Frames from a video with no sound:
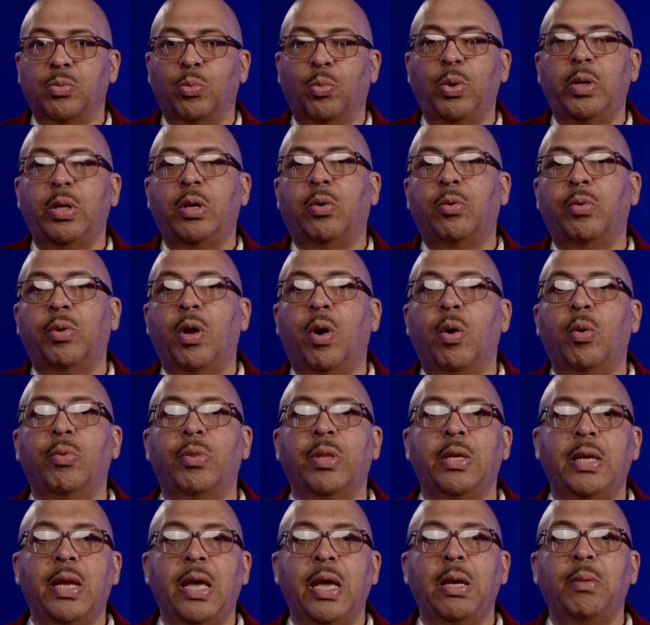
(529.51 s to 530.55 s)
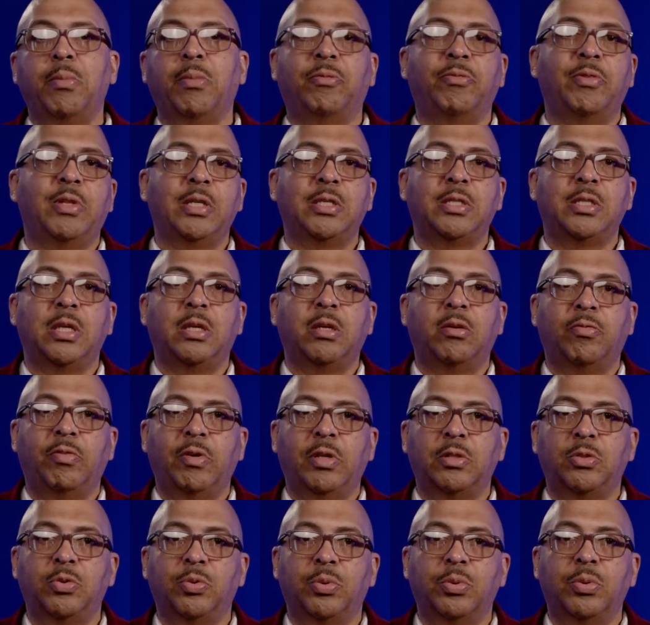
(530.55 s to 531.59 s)
We don't know the name of this
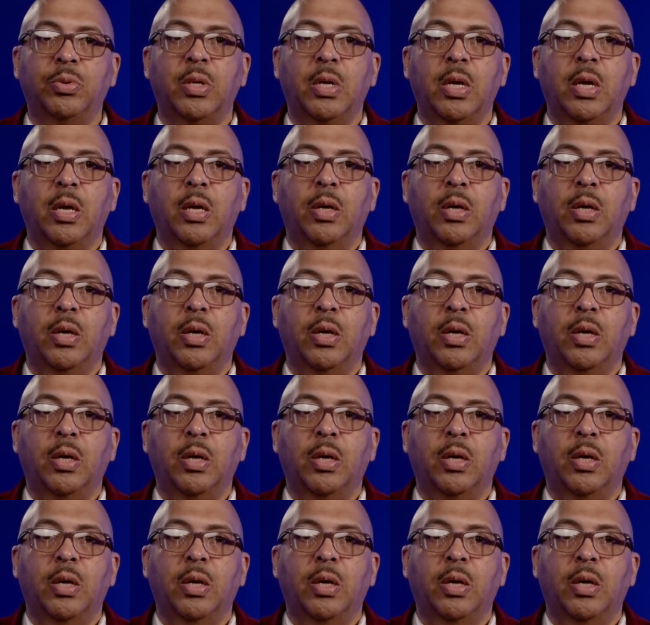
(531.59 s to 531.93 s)
individual